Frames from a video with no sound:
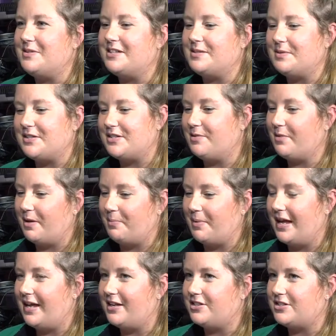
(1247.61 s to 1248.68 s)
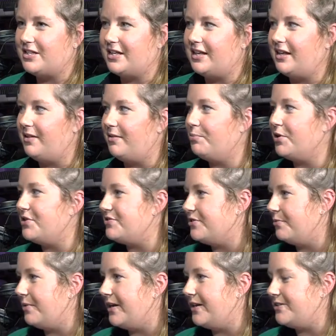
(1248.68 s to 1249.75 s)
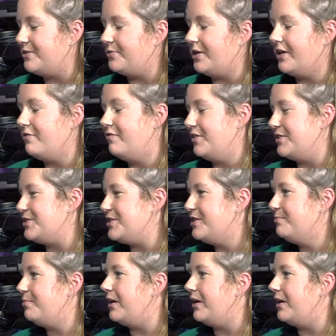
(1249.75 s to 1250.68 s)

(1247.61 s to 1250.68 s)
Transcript: me, especially my page, the personal page that would get filtered,